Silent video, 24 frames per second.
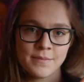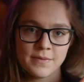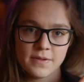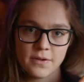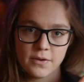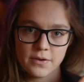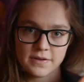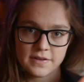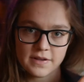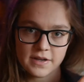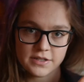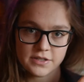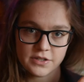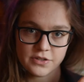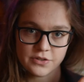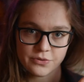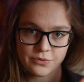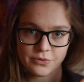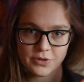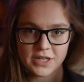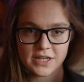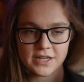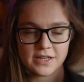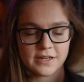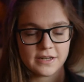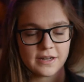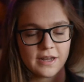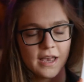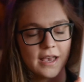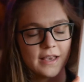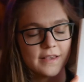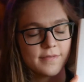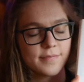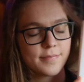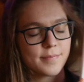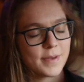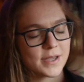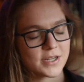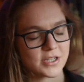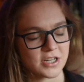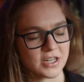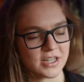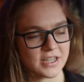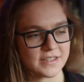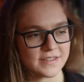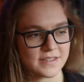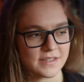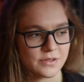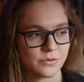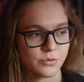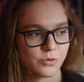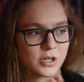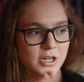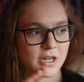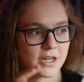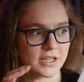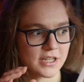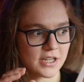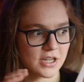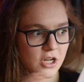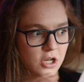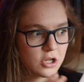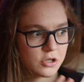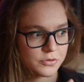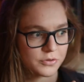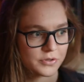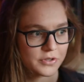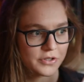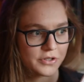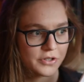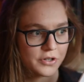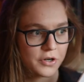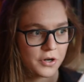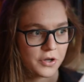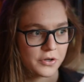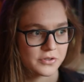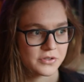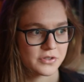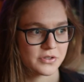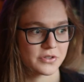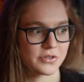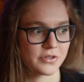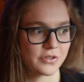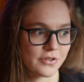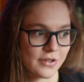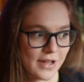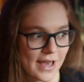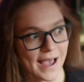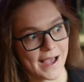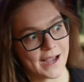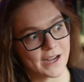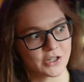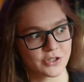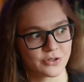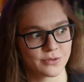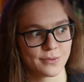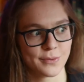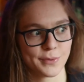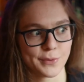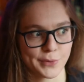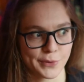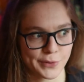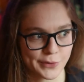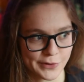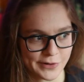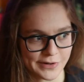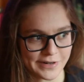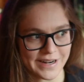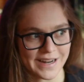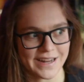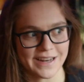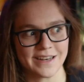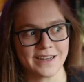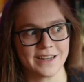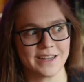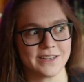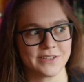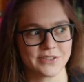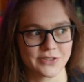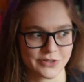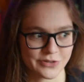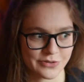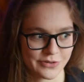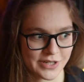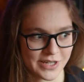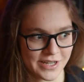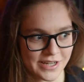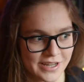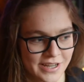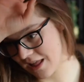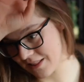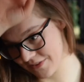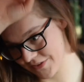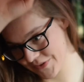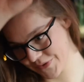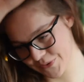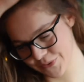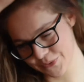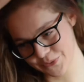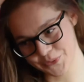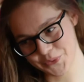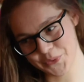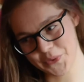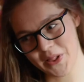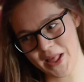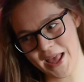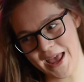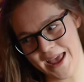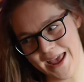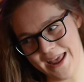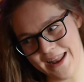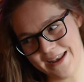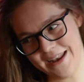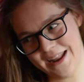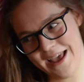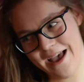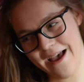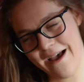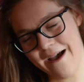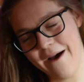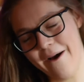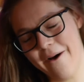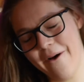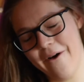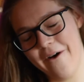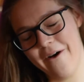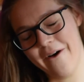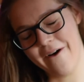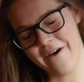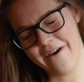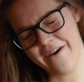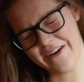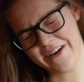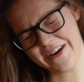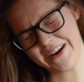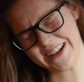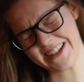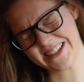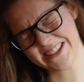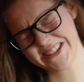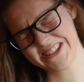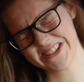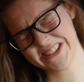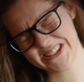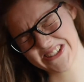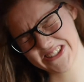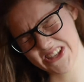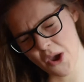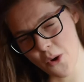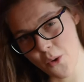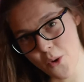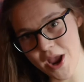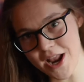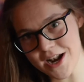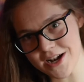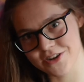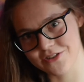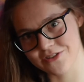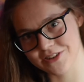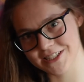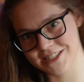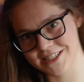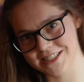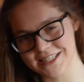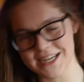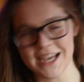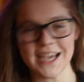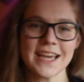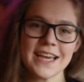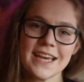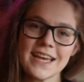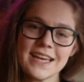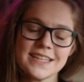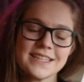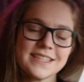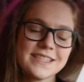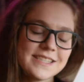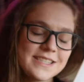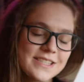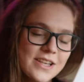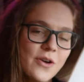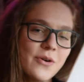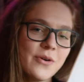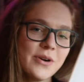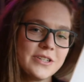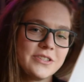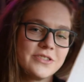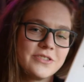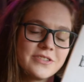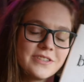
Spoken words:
I'm so excited to read it, especially since we're getting closer and closer to the actual war in history at school, and oh, it's so interesting. So